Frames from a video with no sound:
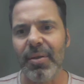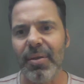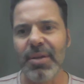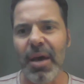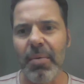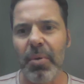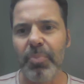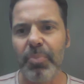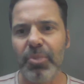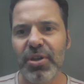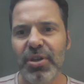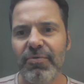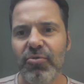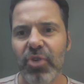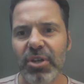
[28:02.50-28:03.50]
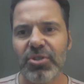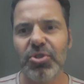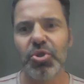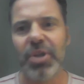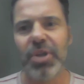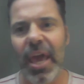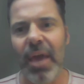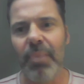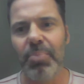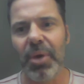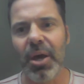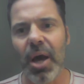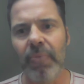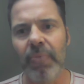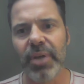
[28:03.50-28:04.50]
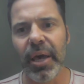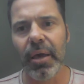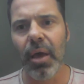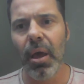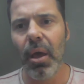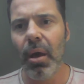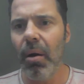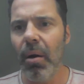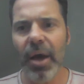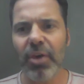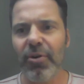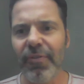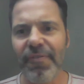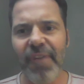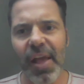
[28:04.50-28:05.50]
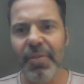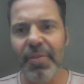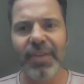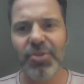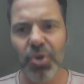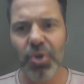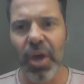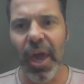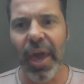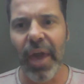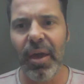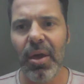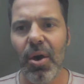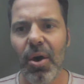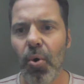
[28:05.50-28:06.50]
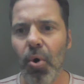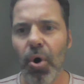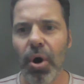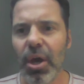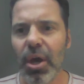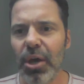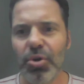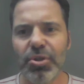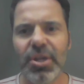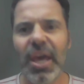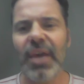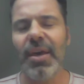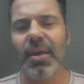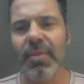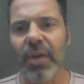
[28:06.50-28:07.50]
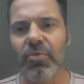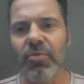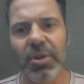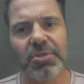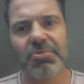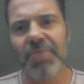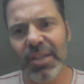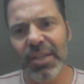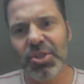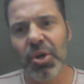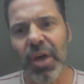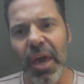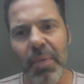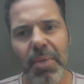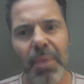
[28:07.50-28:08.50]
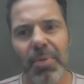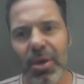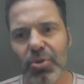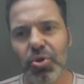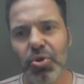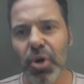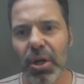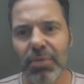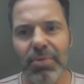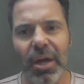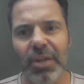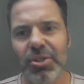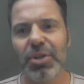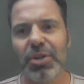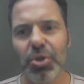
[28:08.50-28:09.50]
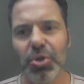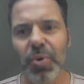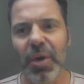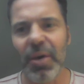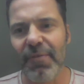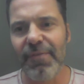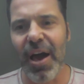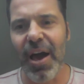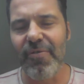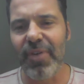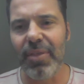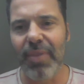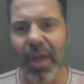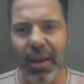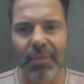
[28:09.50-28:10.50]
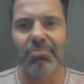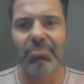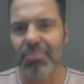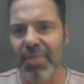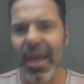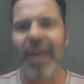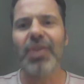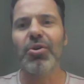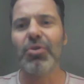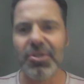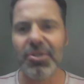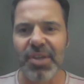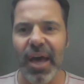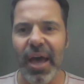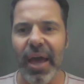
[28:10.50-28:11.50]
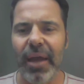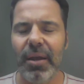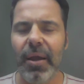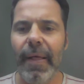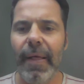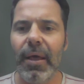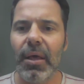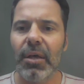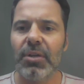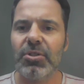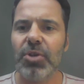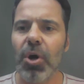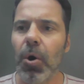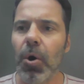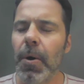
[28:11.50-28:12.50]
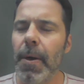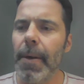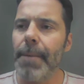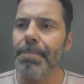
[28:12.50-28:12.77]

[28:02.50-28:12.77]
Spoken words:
at the time a perceived risk today becomes like, well, you failed, that's okay. Or you're taking that risk, that's okay. Maybe you do it until you're 25 and then you decide. So